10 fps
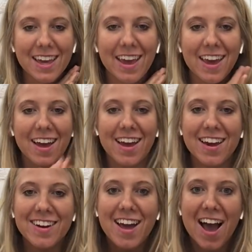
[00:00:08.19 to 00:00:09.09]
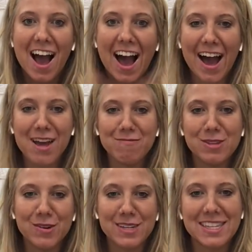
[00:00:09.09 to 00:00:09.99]
and I'm
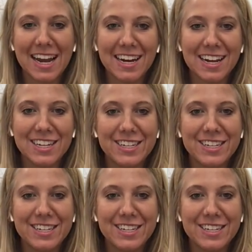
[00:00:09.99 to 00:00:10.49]
so excited